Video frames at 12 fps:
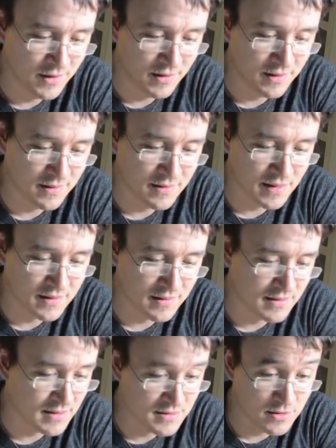and the data
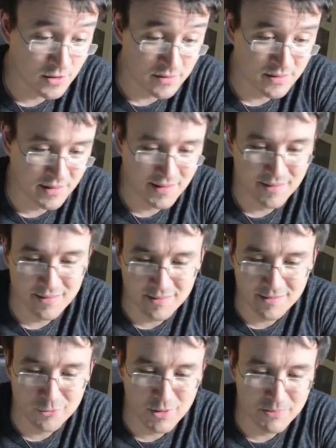does not get
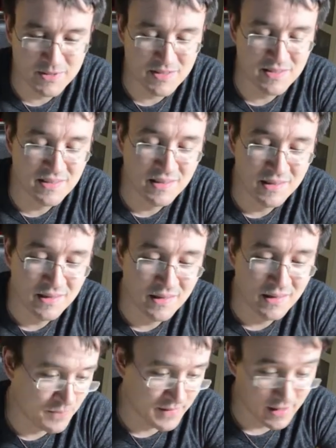disrupted.
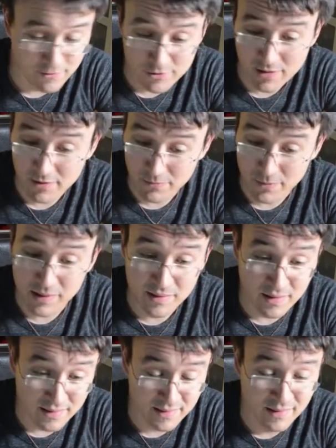After I've been
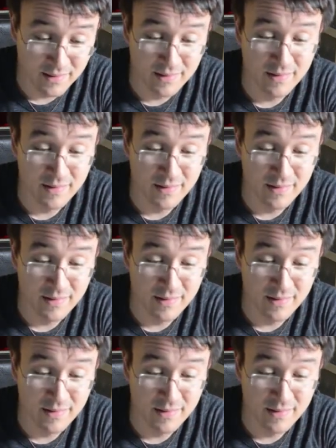done,